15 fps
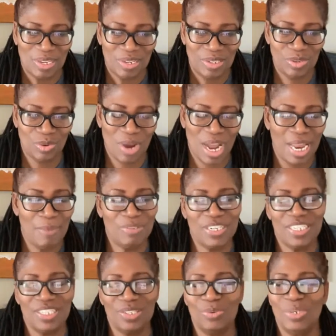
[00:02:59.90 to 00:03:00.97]
So I'm
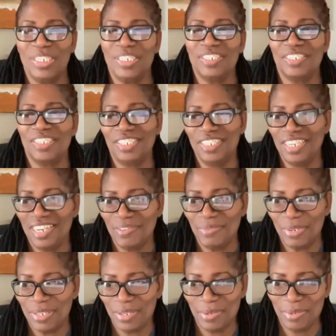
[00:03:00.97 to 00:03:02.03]
just going to share
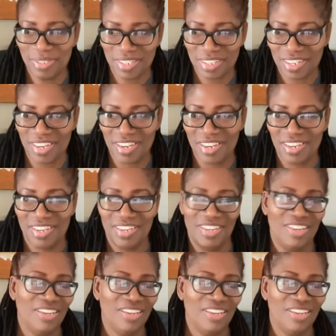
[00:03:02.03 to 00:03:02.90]
with you today